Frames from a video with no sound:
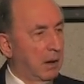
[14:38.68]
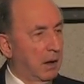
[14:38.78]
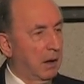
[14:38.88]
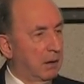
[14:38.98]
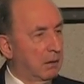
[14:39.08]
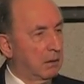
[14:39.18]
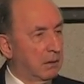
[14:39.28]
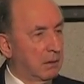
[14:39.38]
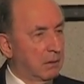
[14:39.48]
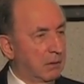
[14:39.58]
And
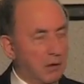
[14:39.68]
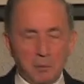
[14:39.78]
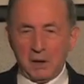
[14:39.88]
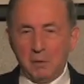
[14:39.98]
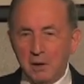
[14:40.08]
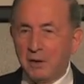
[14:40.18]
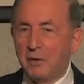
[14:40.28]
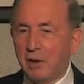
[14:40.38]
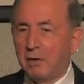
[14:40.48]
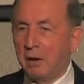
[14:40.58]
nobody will
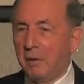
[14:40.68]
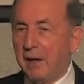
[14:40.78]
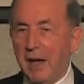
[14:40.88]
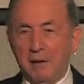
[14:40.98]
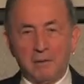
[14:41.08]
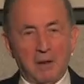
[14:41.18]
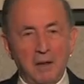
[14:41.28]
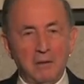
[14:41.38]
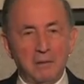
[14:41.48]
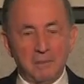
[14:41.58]
disagree with that, right?